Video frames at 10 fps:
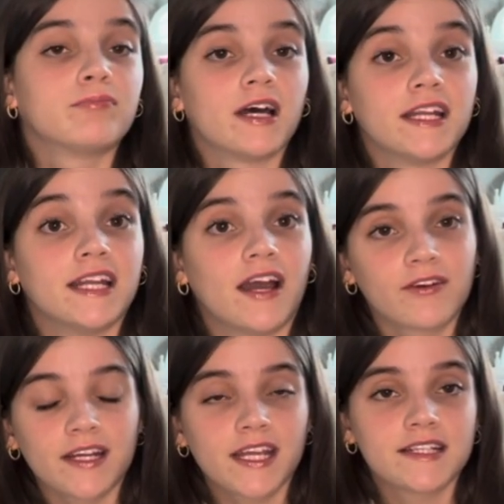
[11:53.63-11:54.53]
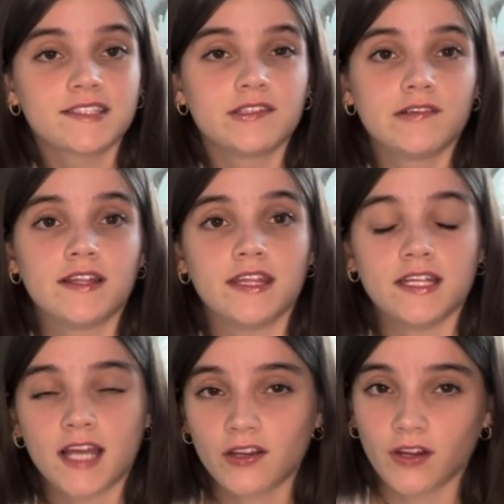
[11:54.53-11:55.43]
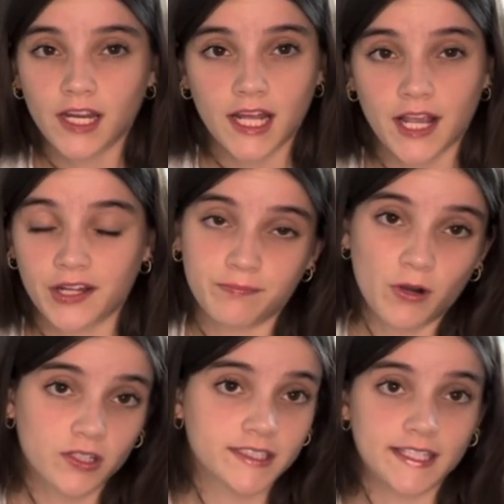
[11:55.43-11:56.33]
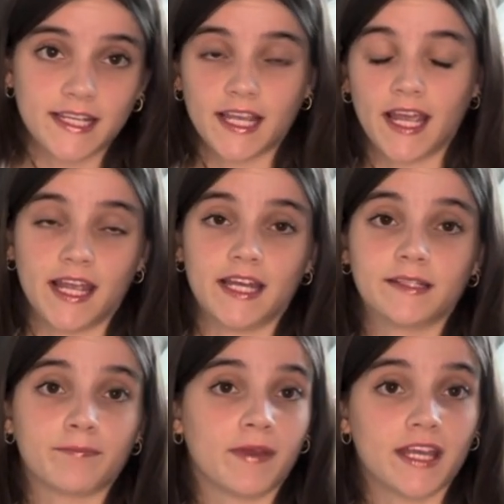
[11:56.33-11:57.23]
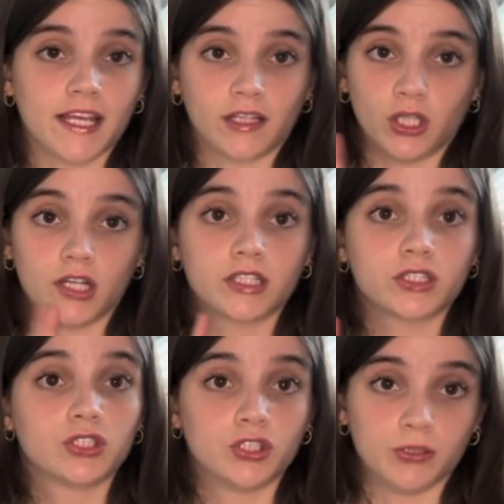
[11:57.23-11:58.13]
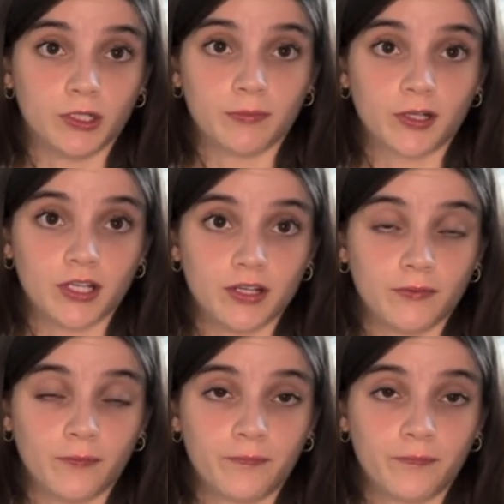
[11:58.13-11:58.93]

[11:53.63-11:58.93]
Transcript: But now we're gonna get to the decorating, unboxing, and making it look super duper cute.